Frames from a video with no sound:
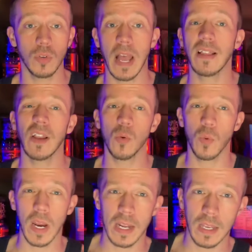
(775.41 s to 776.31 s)
Not like a
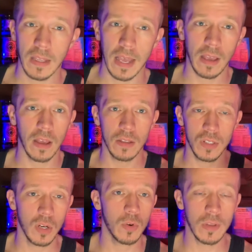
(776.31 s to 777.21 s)
rating, like a
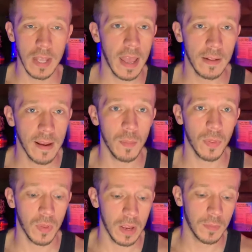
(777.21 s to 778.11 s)
0 to 10 type of
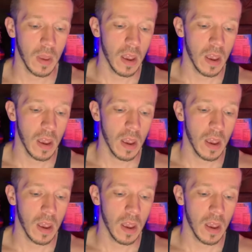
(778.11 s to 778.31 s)
thing,